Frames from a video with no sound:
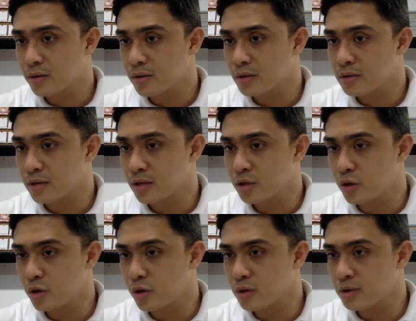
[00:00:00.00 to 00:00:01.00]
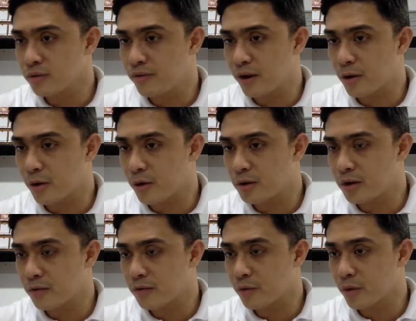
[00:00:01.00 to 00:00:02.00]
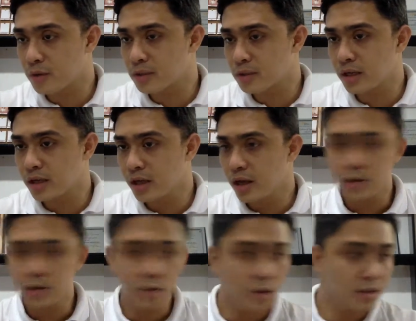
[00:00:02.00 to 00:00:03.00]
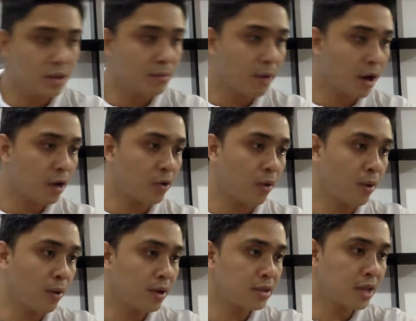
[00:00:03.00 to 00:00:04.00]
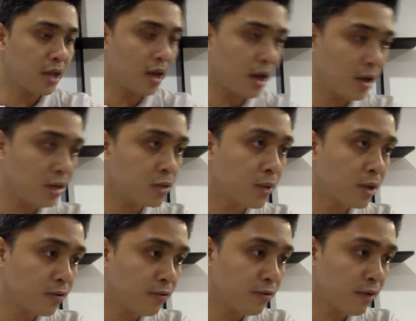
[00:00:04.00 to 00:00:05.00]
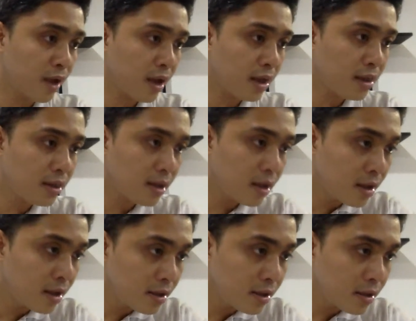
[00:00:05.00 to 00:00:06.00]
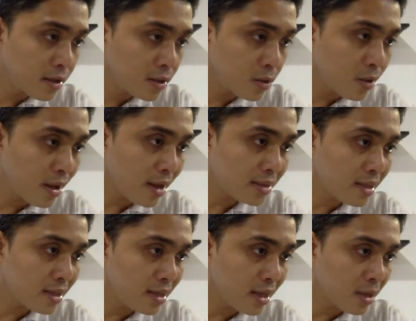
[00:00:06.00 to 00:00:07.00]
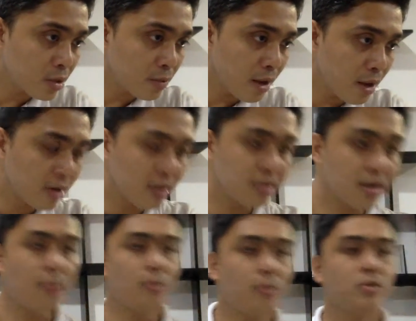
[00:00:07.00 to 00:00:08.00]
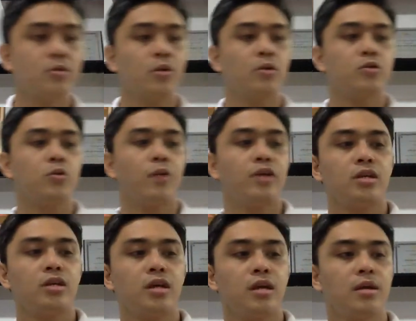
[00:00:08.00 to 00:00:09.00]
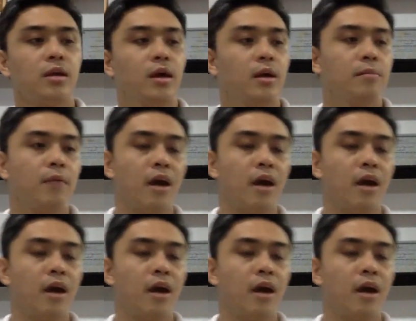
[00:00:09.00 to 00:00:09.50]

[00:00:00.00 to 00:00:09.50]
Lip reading: Si Nyok, si Veron, and of course si Josie Marco. I want to say hi as well to Fred, to Leslie, and to Marie Chris Ramos, who are also watching in my